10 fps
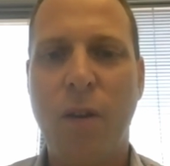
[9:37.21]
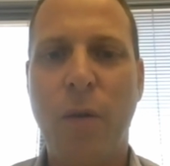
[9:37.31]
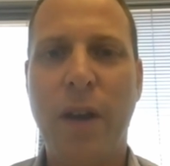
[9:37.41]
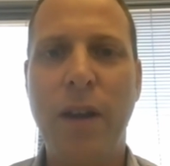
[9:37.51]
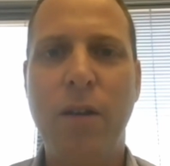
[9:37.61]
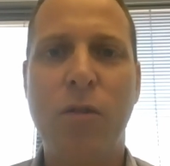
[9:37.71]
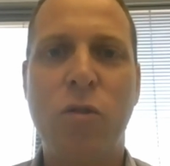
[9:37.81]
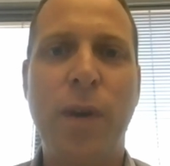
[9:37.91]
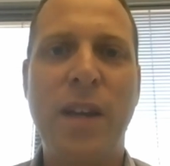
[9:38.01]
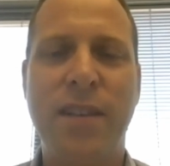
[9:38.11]
Okay, or
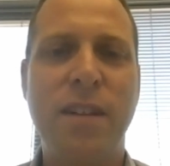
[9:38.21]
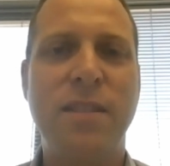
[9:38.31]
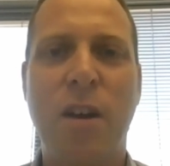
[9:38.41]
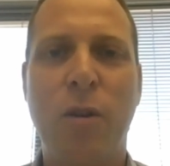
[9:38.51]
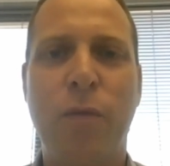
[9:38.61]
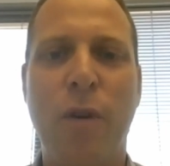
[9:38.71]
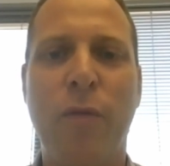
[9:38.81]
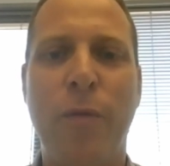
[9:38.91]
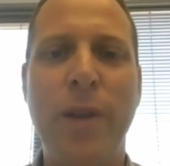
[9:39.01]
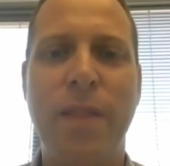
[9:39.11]
to make sense out
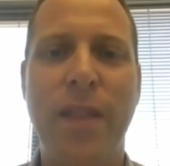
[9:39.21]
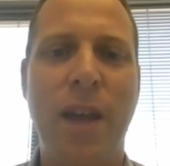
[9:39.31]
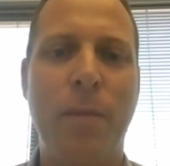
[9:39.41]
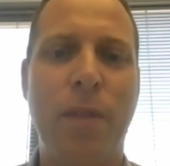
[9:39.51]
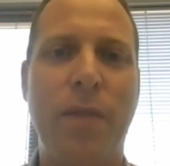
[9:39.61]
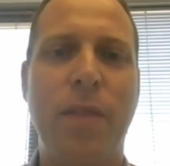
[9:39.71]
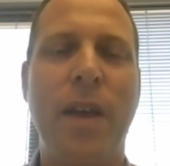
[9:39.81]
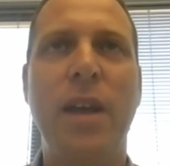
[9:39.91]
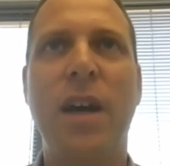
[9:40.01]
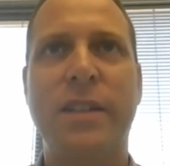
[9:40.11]
of a written name that
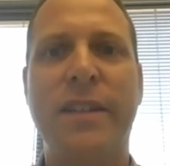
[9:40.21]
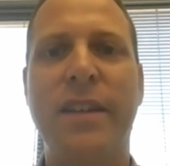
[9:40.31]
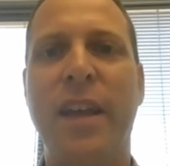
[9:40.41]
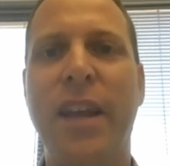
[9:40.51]
they gotten